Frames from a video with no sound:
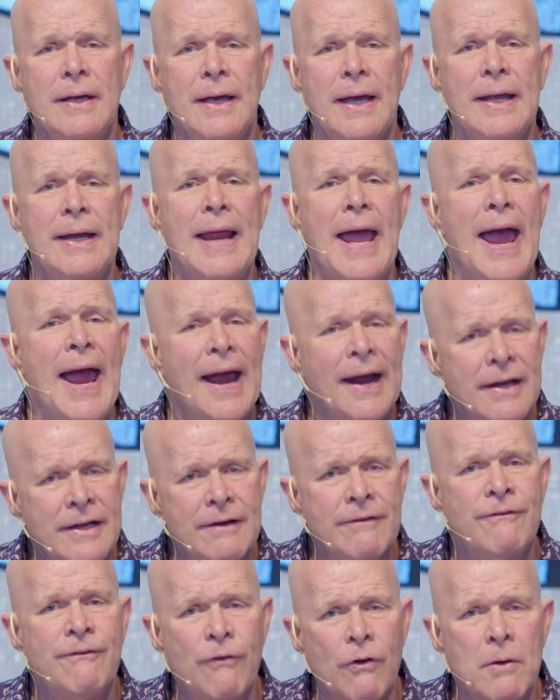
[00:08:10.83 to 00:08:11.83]
and
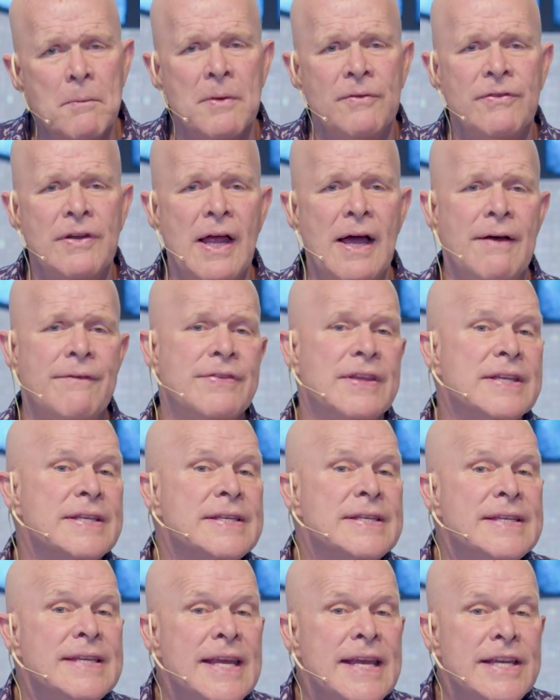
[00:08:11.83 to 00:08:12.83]
active form of love that
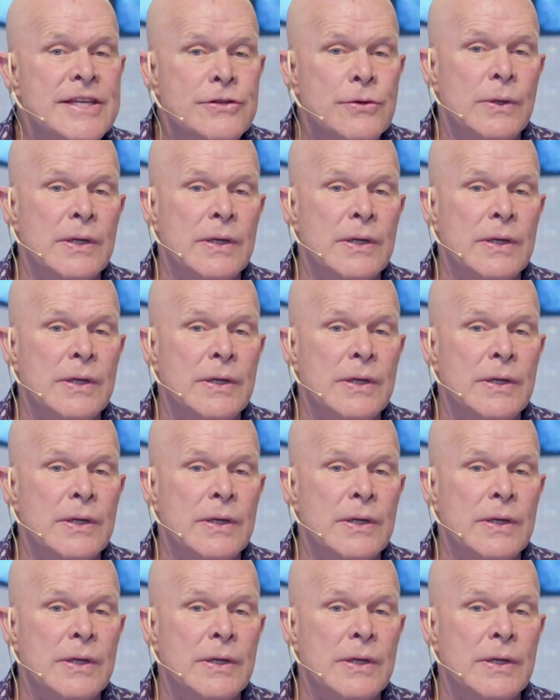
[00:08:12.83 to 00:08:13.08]
seeks to